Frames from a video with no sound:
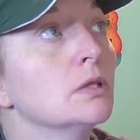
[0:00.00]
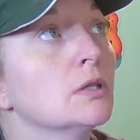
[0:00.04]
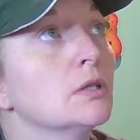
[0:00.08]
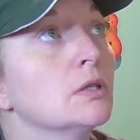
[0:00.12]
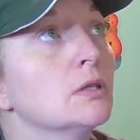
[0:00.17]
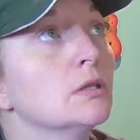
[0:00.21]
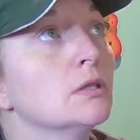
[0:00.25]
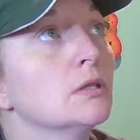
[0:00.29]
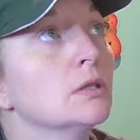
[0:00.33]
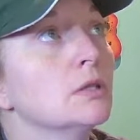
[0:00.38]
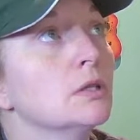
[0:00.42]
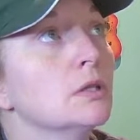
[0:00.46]

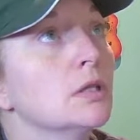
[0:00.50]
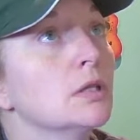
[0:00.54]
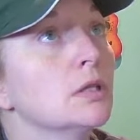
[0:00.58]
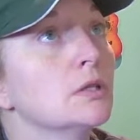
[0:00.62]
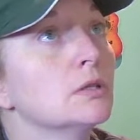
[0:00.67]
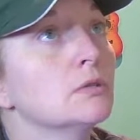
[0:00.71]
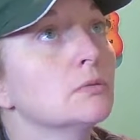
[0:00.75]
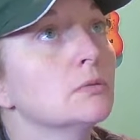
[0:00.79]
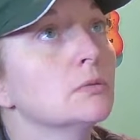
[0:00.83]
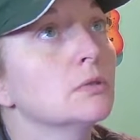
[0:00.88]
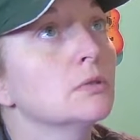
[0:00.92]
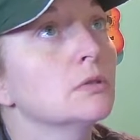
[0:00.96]
the next
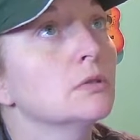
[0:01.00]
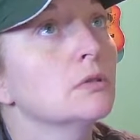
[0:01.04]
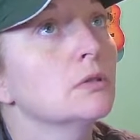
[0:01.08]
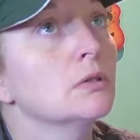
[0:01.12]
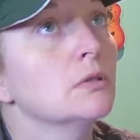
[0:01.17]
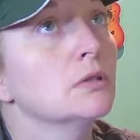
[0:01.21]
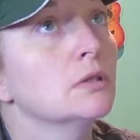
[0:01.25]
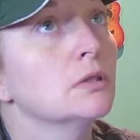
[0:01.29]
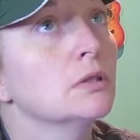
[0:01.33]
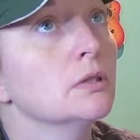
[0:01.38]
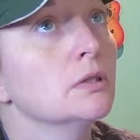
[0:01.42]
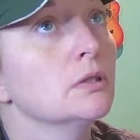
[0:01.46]
one
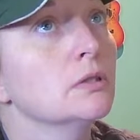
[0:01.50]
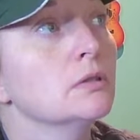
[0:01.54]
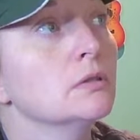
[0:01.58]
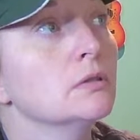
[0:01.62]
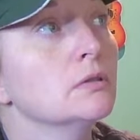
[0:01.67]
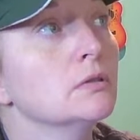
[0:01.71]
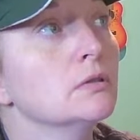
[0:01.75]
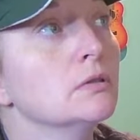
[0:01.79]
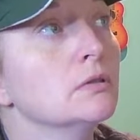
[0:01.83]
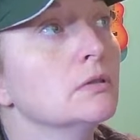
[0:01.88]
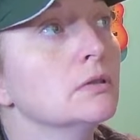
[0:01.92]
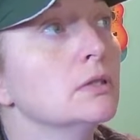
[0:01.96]
on,
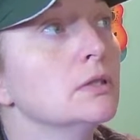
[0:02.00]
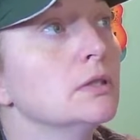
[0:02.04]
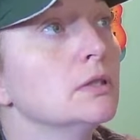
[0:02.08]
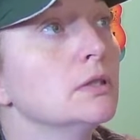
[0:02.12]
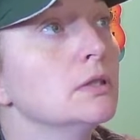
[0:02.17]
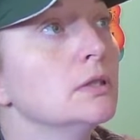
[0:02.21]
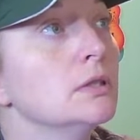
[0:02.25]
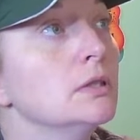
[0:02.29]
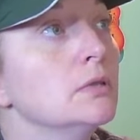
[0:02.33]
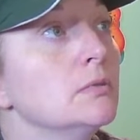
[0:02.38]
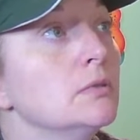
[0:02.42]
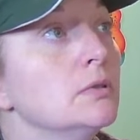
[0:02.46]
and then
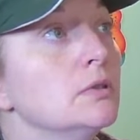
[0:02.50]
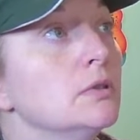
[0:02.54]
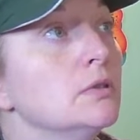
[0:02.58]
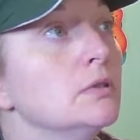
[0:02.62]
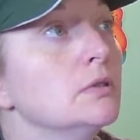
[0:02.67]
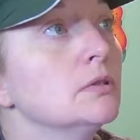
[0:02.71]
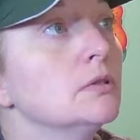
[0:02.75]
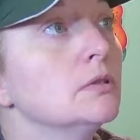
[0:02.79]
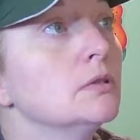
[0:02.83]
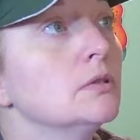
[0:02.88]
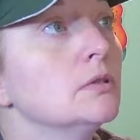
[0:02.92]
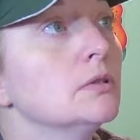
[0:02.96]
you would
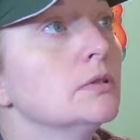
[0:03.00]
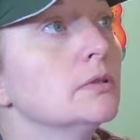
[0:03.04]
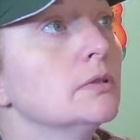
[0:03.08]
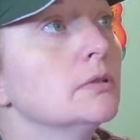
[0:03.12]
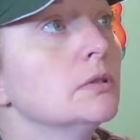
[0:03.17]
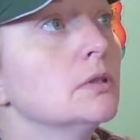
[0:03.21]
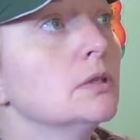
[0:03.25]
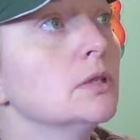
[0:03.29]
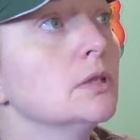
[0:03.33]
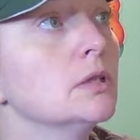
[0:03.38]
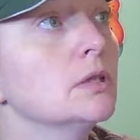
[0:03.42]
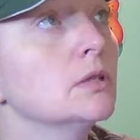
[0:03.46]
turn the
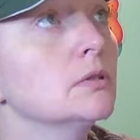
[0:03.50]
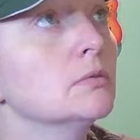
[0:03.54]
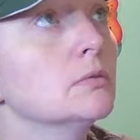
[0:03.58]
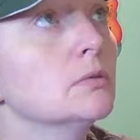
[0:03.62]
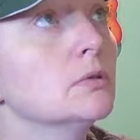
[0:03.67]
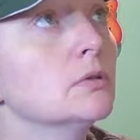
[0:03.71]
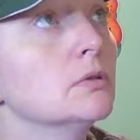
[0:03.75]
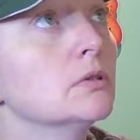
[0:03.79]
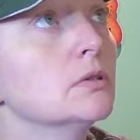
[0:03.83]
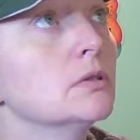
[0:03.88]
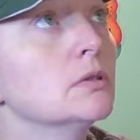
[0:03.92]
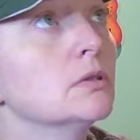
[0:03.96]
next one
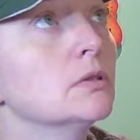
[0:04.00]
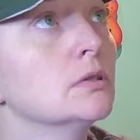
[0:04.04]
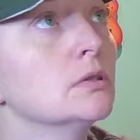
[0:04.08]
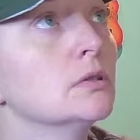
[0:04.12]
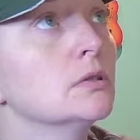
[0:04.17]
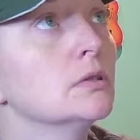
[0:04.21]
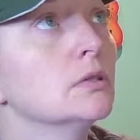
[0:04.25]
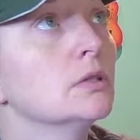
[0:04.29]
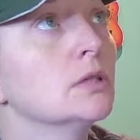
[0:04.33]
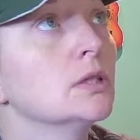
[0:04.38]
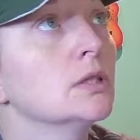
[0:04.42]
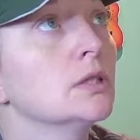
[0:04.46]
on
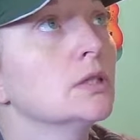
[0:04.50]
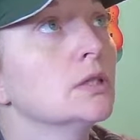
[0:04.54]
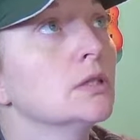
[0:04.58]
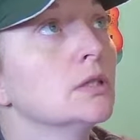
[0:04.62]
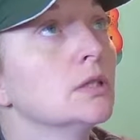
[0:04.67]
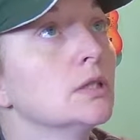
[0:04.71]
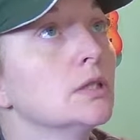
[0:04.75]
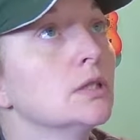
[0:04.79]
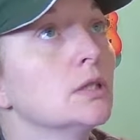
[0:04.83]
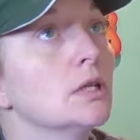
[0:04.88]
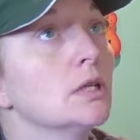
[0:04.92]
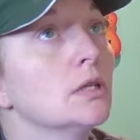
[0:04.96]
and hit
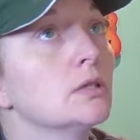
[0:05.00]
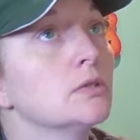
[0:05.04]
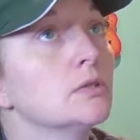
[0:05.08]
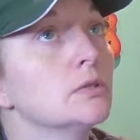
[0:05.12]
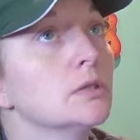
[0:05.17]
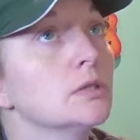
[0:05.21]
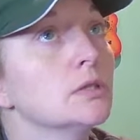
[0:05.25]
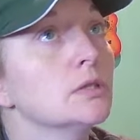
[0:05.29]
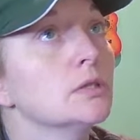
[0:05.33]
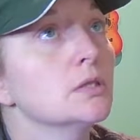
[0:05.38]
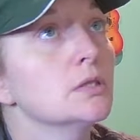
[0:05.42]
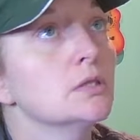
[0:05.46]
that
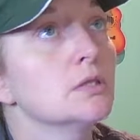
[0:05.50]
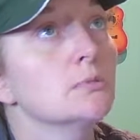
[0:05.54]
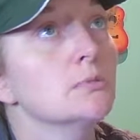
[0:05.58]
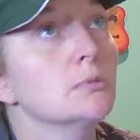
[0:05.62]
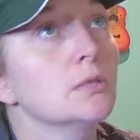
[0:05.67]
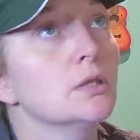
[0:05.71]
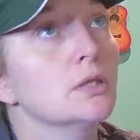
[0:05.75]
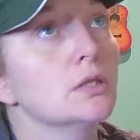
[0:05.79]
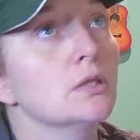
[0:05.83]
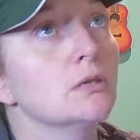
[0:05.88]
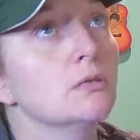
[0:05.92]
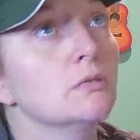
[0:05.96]
transition
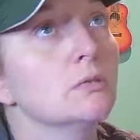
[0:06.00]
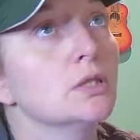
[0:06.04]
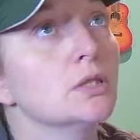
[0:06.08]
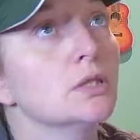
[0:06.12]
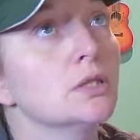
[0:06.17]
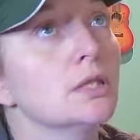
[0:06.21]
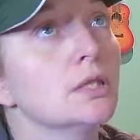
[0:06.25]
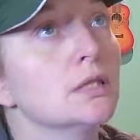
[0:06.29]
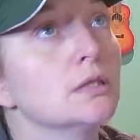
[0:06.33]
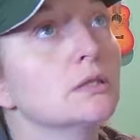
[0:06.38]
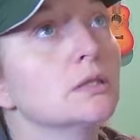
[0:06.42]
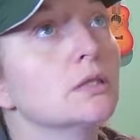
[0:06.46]
button one
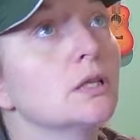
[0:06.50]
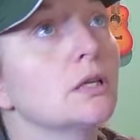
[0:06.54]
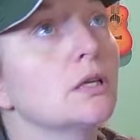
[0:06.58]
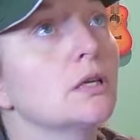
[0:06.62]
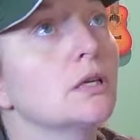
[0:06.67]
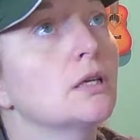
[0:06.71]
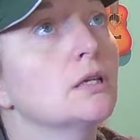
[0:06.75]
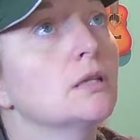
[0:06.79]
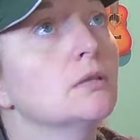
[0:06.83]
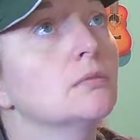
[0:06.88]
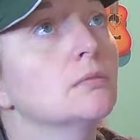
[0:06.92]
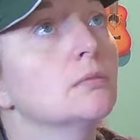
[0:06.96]
last
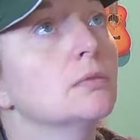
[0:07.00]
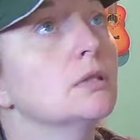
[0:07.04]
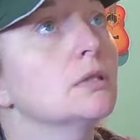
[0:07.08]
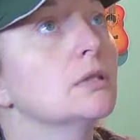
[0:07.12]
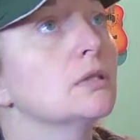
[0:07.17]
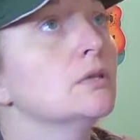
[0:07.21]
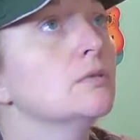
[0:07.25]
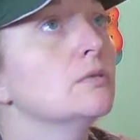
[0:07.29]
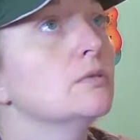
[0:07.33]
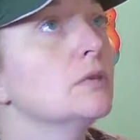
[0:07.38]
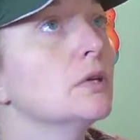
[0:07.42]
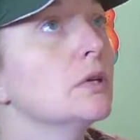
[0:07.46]
time, and
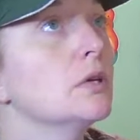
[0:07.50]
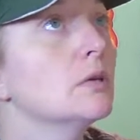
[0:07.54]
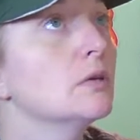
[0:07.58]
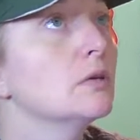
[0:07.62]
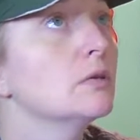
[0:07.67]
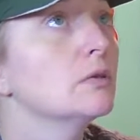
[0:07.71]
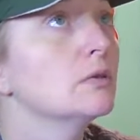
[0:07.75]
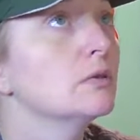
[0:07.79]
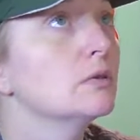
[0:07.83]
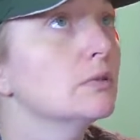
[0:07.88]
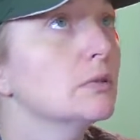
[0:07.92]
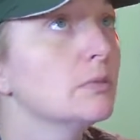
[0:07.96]
you've got all
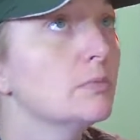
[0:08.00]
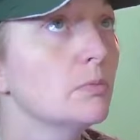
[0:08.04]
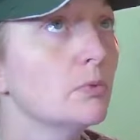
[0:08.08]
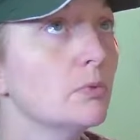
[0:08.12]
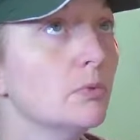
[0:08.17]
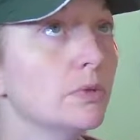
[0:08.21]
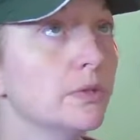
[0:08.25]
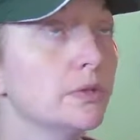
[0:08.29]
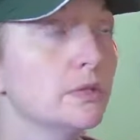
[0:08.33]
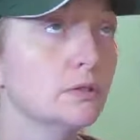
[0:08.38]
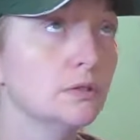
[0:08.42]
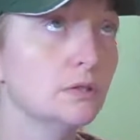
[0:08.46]
3
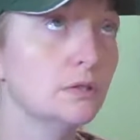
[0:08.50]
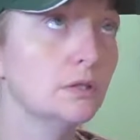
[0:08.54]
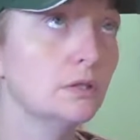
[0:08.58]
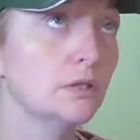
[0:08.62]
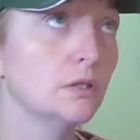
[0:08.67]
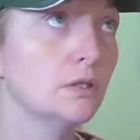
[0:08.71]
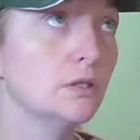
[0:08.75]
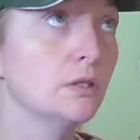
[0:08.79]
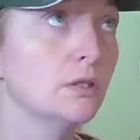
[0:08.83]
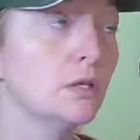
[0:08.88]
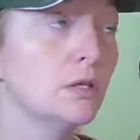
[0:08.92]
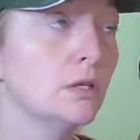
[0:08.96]
points done.
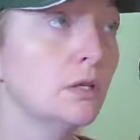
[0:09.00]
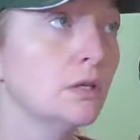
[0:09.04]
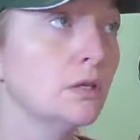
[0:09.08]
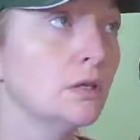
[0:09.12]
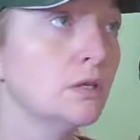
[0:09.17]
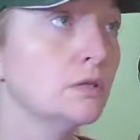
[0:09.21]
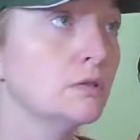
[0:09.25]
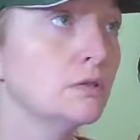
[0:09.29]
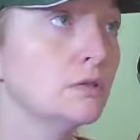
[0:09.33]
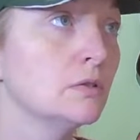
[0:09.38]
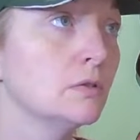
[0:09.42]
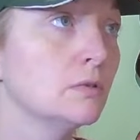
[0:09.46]

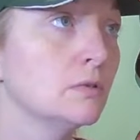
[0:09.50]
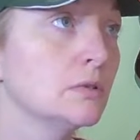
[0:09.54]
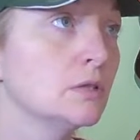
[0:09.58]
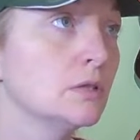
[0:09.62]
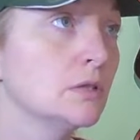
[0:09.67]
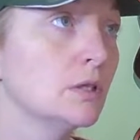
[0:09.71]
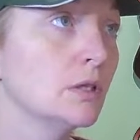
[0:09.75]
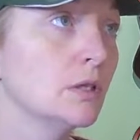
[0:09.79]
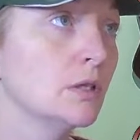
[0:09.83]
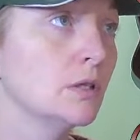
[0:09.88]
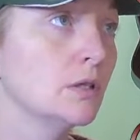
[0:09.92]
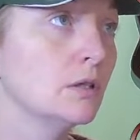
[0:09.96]
So it's
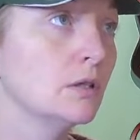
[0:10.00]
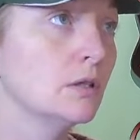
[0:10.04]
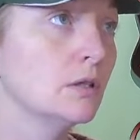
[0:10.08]
like